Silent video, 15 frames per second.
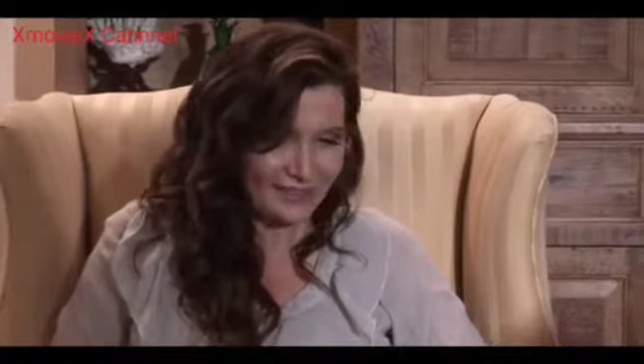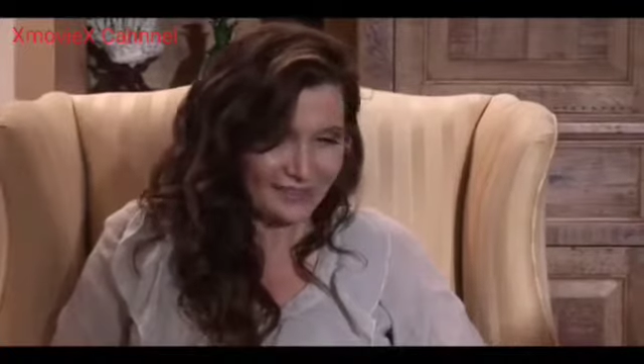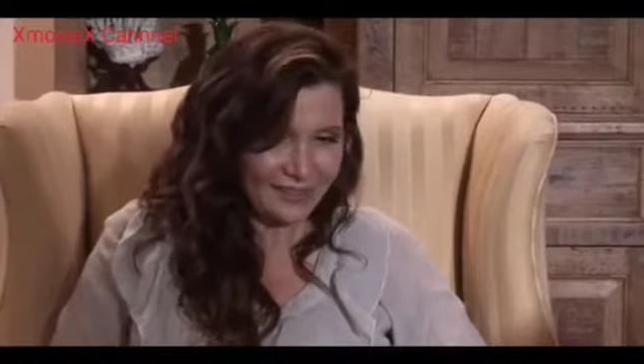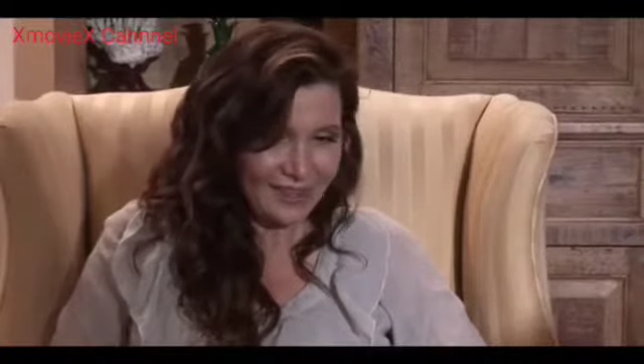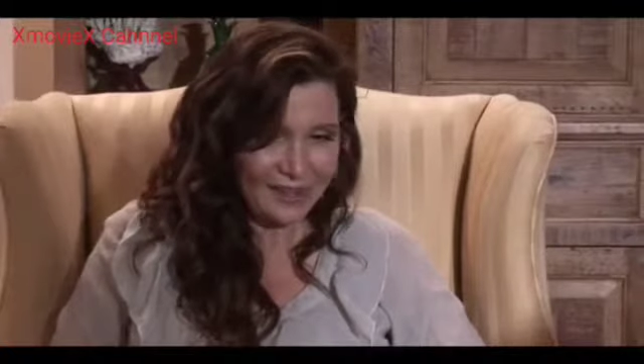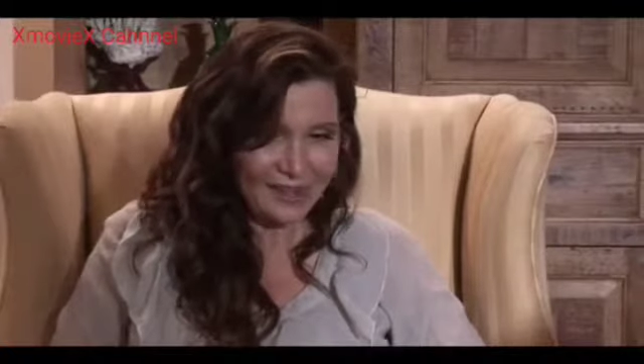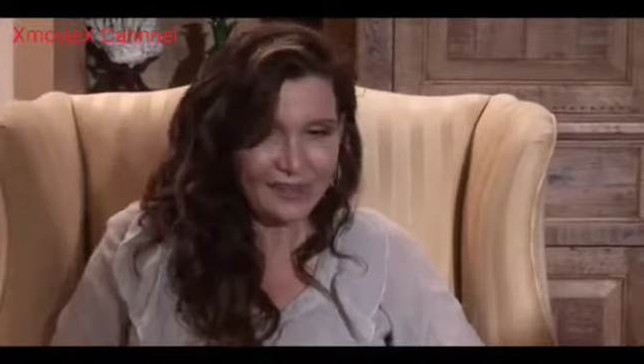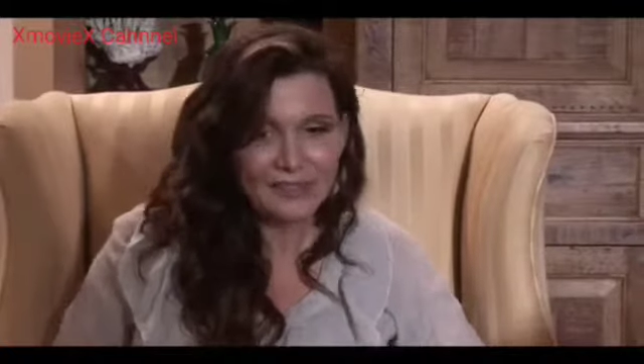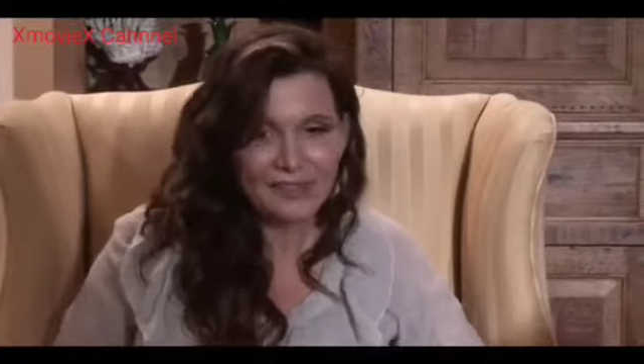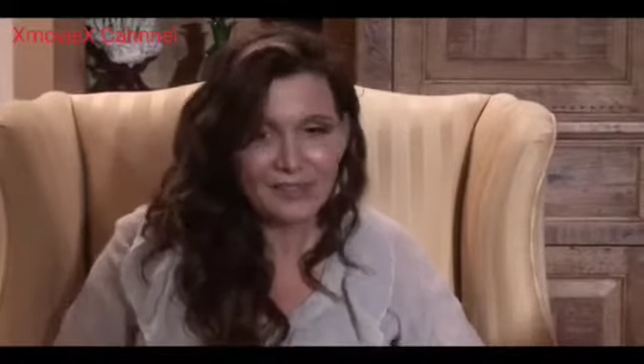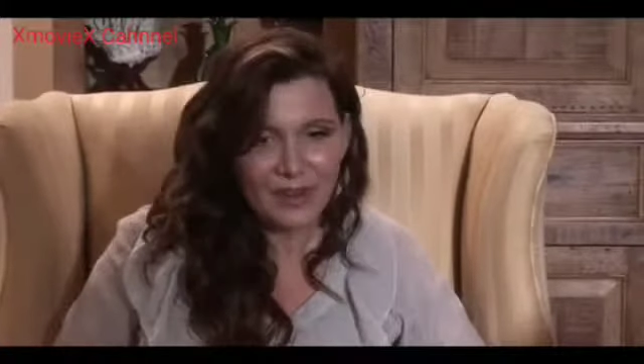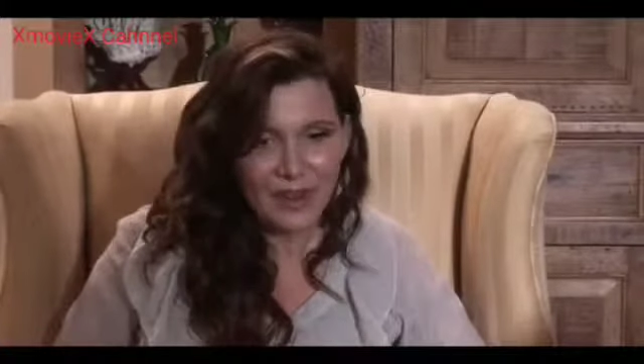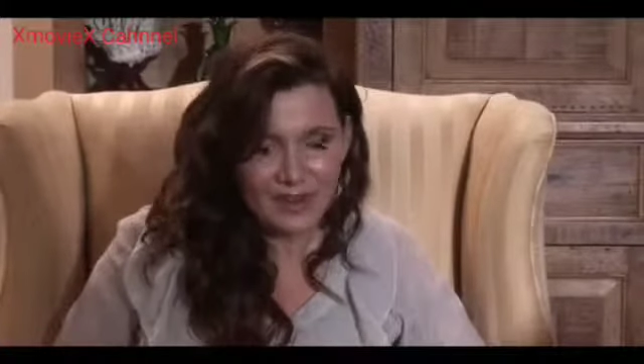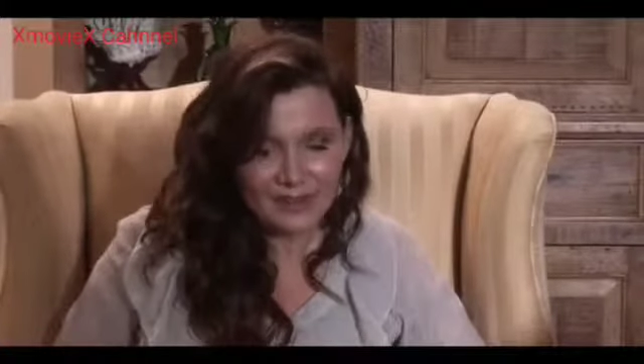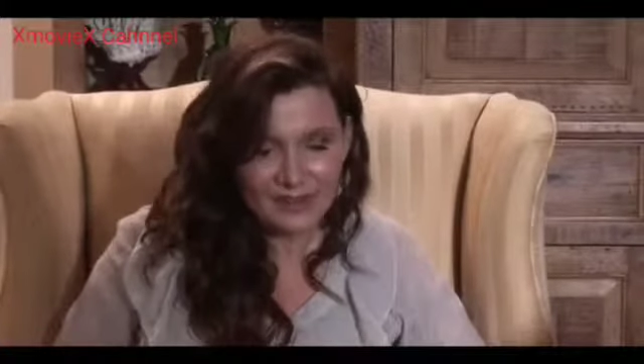He's got his
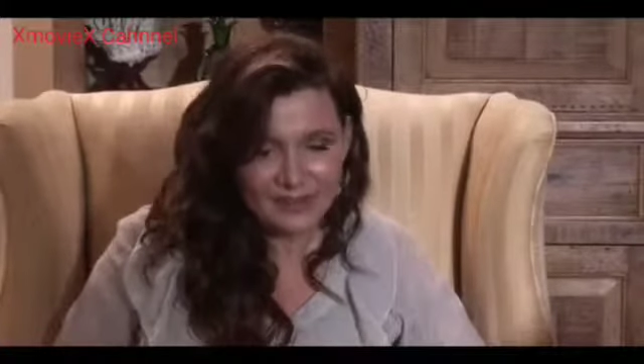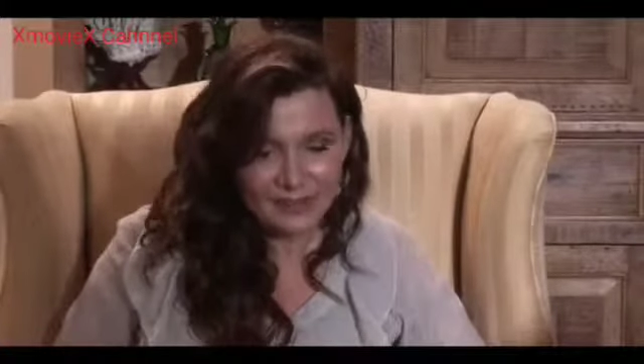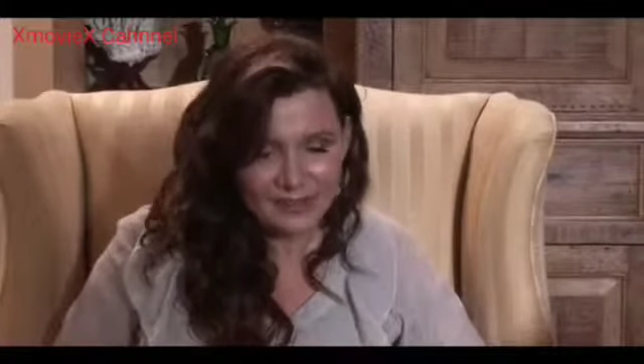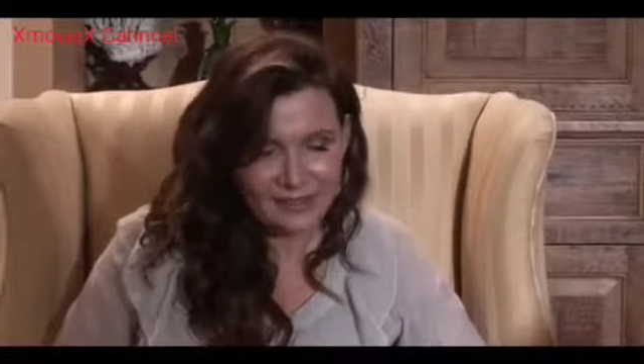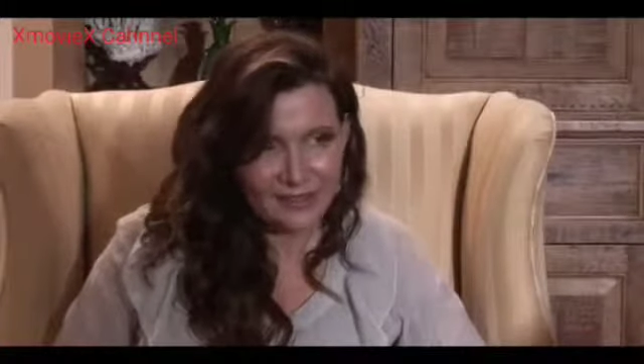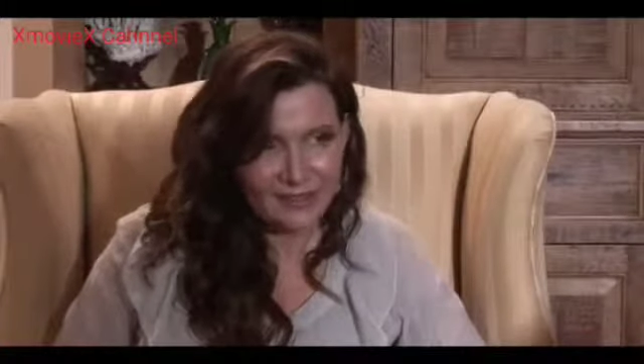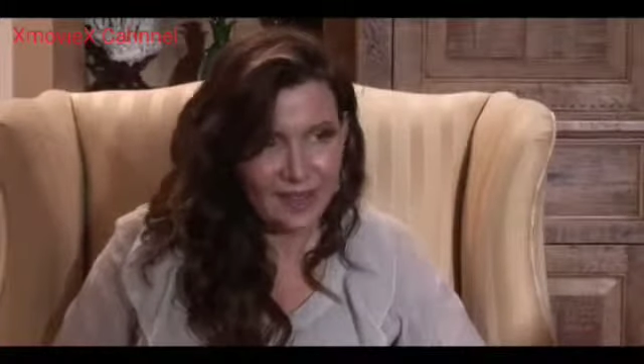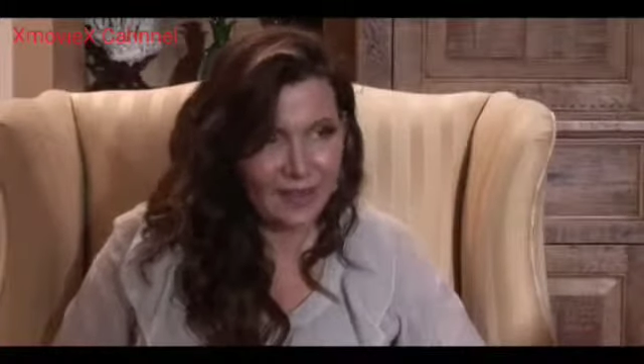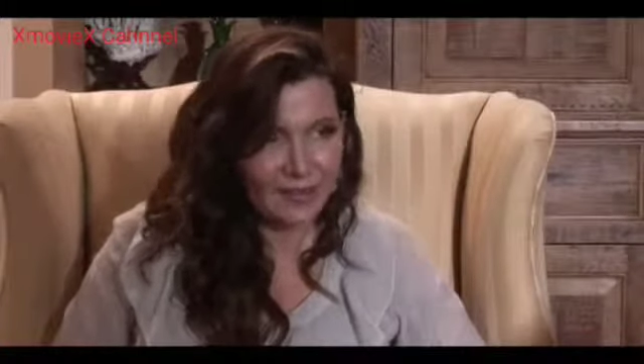friends and